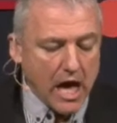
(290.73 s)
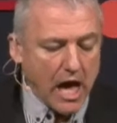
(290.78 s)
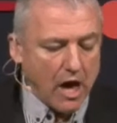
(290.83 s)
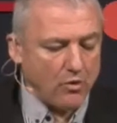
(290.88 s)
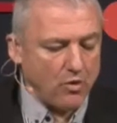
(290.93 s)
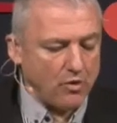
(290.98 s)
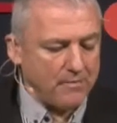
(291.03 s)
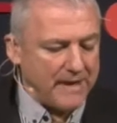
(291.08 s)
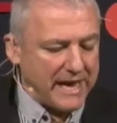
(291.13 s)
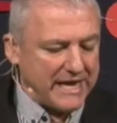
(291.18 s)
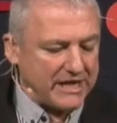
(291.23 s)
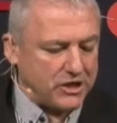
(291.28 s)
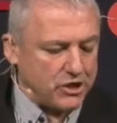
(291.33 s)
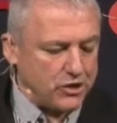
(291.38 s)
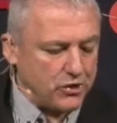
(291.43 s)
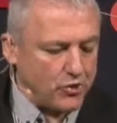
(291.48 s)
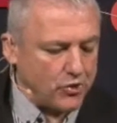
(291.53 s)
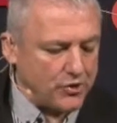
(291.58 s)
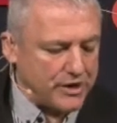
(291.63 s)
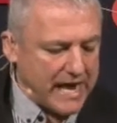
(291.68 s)
I will make
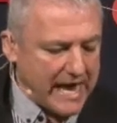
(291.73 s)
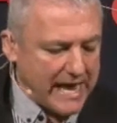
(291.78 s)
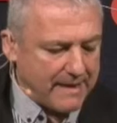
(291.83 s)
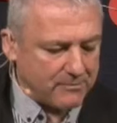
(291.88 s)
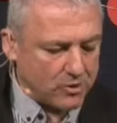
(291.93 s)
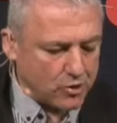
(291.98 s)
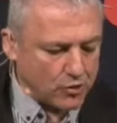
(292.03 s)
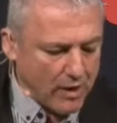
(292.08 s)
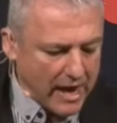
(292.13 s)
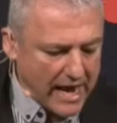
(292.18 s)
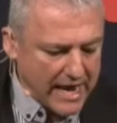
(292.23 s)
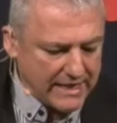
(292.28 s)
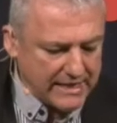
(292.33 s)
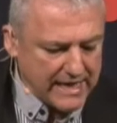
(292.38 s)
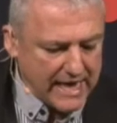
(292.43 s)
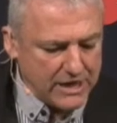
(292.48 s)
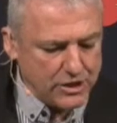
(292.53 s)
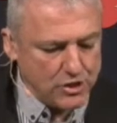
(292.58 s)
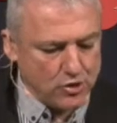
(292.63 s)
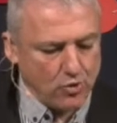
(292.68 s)
your name great
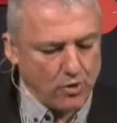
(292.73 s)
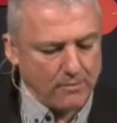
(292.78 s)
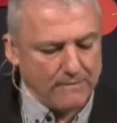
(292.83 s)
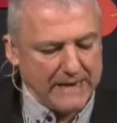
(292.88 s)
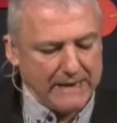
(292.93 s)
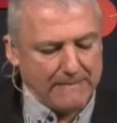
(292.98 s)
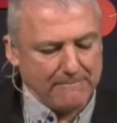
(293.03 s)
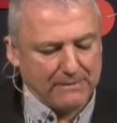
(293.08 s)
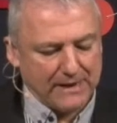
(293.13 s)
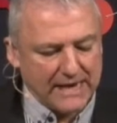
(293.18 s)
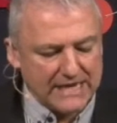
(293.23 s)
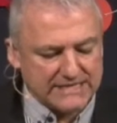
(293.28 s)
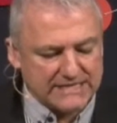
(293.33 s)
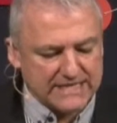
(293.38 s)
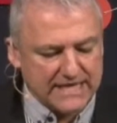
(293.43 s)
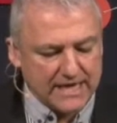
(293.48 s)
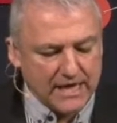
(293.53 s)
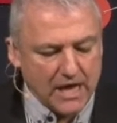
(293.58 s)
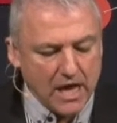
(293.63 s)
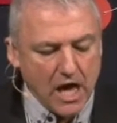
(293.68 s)
and you will be a
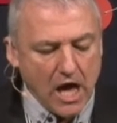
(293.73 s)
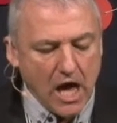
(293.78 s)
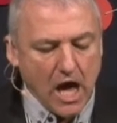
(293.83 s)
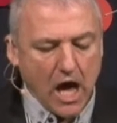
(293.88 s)
blessing.